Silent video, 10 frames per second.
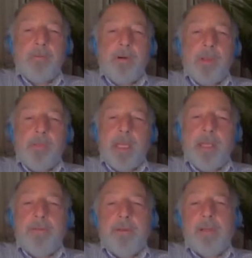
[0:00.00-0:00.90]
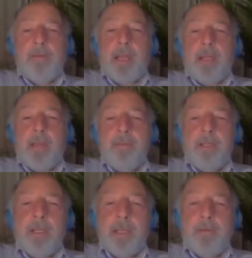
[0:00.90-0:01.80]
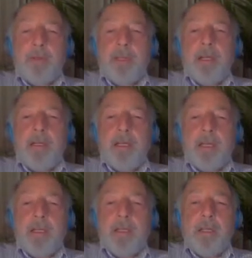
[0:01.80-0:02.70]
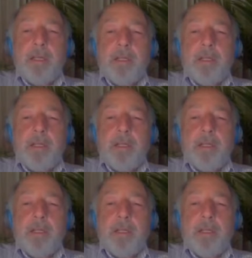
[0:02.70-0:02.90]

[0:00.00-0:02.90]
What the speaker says: While we may never extract every nugget within our data,